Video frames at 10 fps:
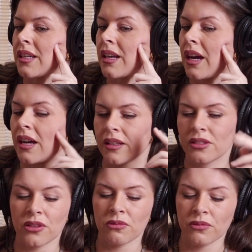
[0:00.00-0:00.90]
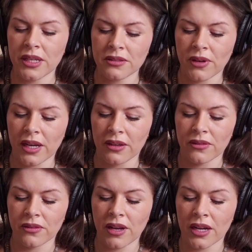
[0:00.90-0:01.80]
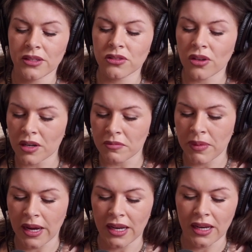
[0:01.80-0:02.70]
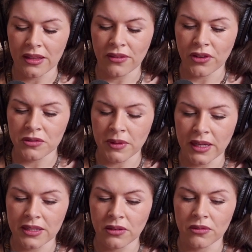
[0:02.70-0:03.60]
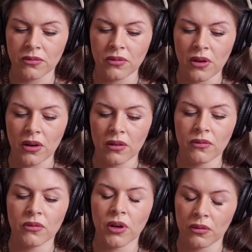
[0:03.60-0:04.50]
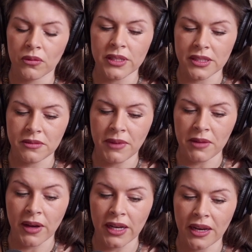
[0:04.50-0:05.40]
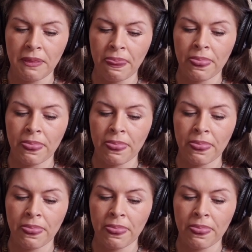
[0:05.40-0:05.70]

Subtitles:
so the reason why I started painting in the first place, was to make money.